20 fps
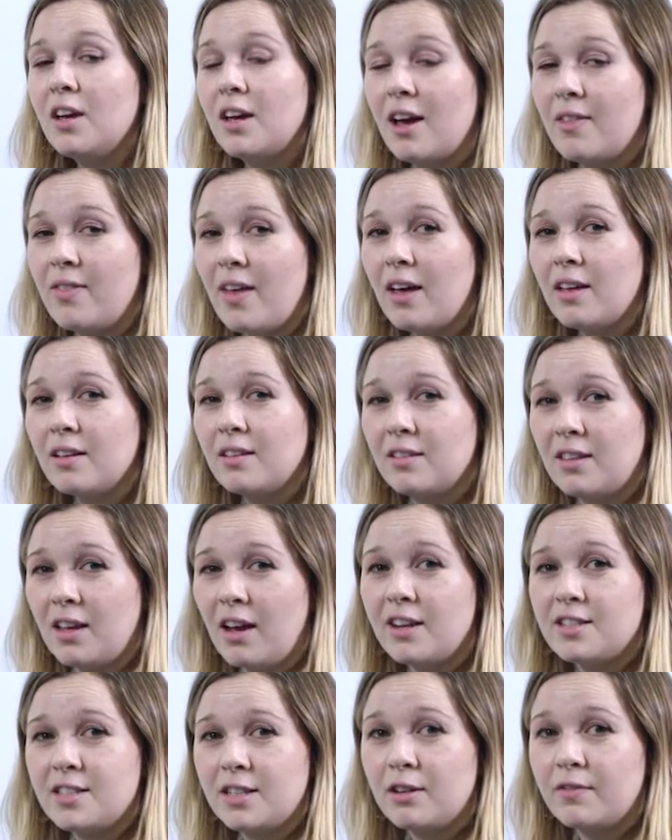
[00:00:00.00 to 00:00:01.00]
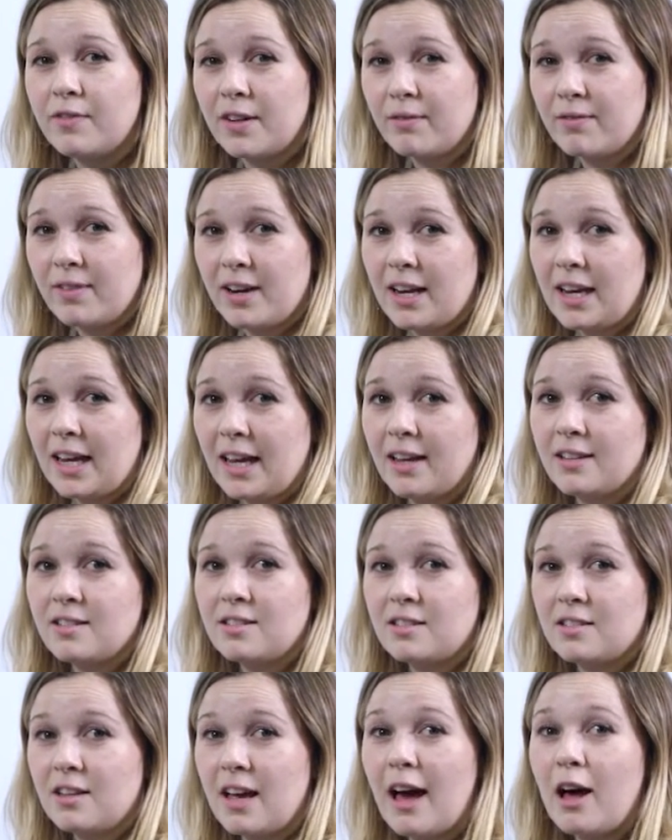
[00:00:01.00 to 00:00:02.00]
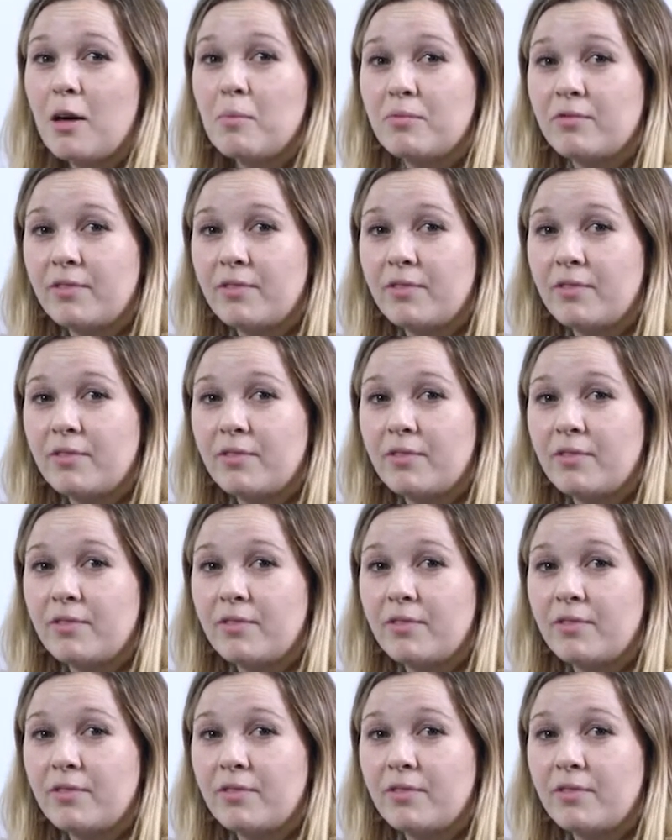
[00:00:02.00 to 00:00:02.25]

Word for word: And that the idea of it really is to help